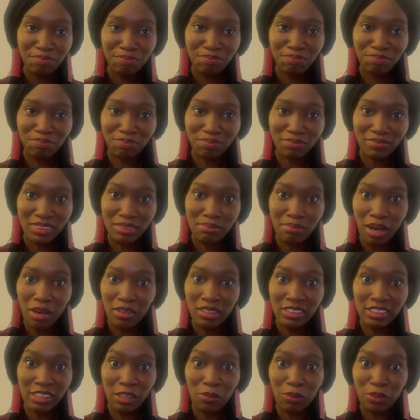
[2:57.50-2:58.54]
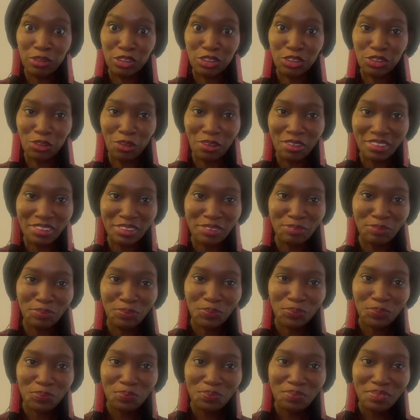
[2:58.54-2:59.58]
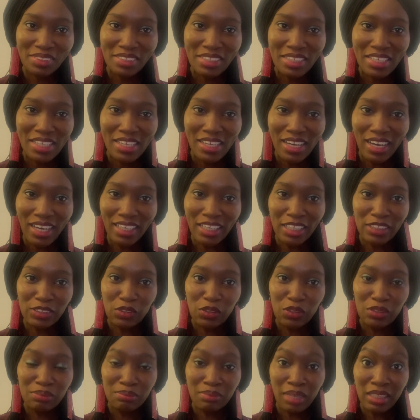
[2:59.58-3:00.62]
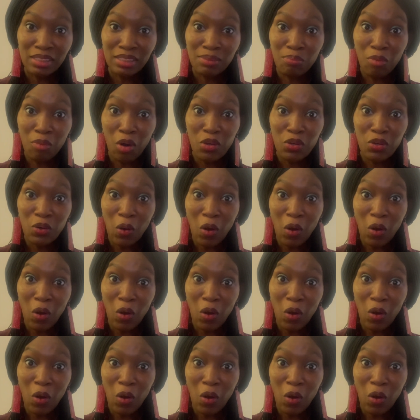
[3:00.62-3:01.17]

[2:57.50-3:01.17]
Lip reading: The manager was shocked. And I told him that the more you